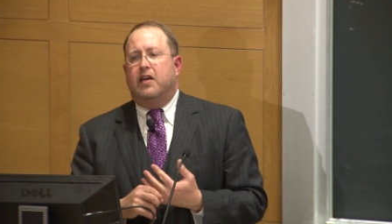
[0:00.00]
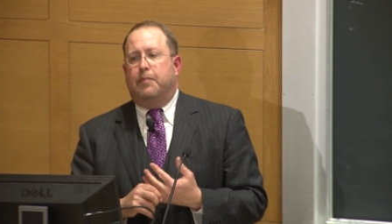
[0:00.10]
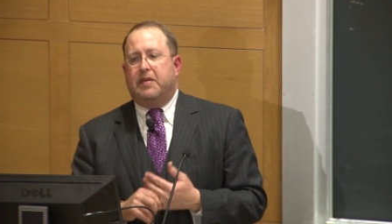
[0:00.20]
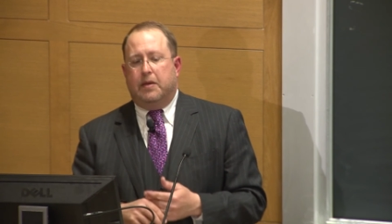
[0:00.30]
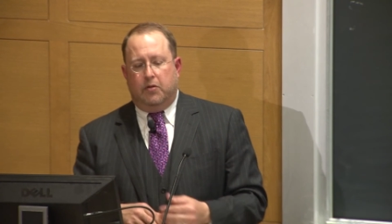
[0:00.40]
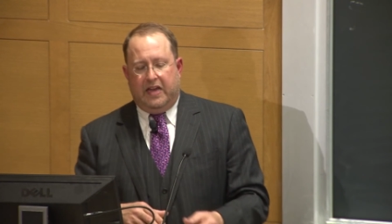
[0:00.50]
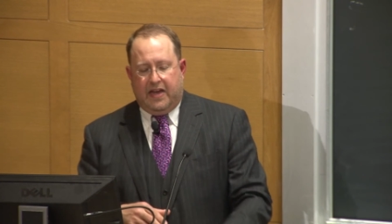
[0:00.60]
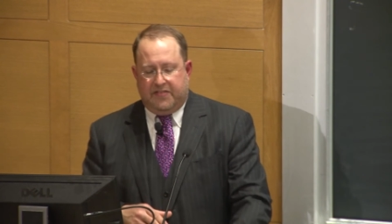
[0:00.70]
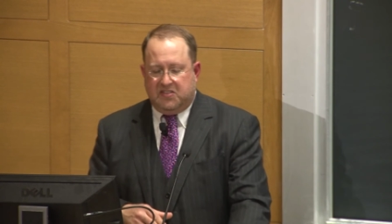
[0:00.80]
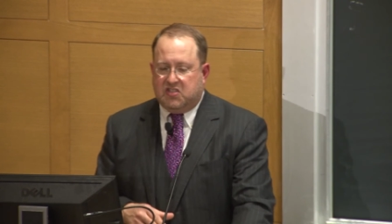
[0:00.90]
and be able to
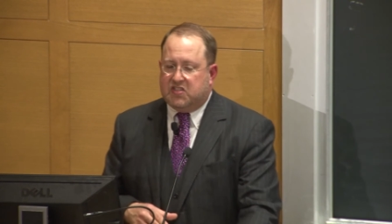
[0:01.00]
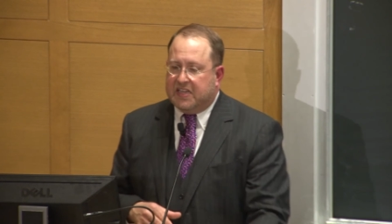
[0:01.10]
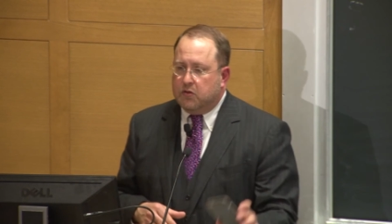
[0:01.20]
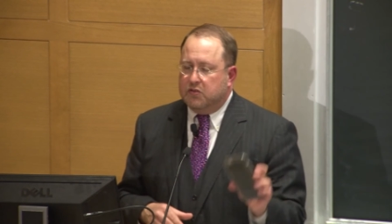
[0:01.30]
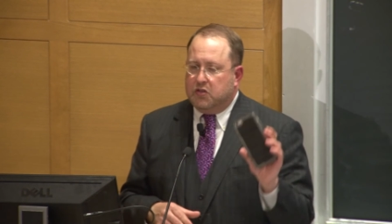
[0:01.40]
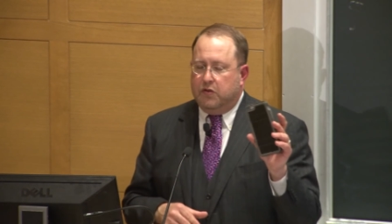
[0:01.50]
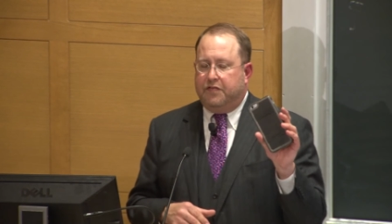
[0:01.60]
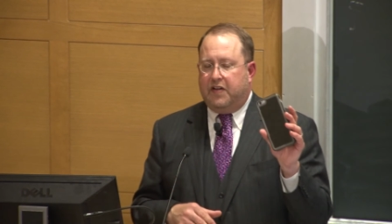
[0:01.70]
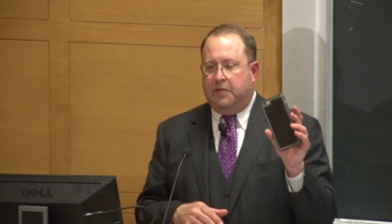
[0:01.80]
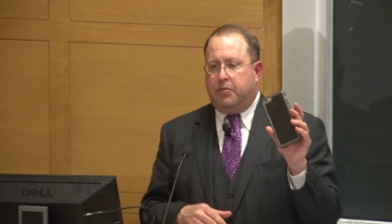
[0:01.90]
have a single
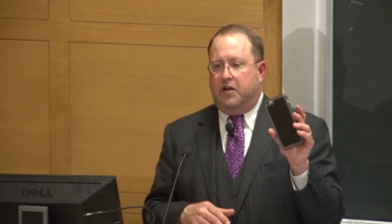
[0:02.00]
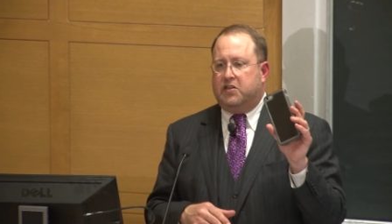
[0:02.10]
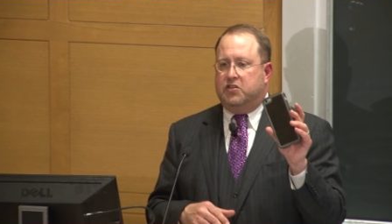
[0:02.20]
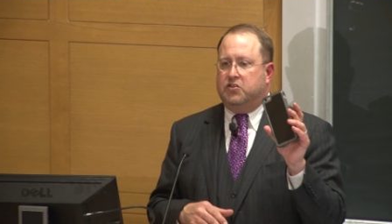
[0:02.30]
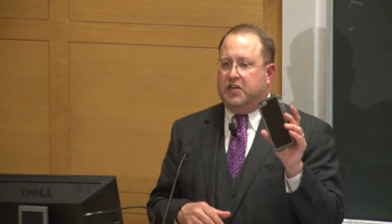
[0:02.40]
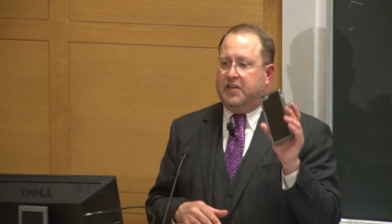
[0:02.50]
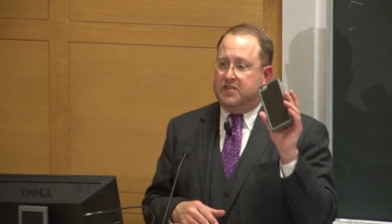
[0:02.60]
unified production chain.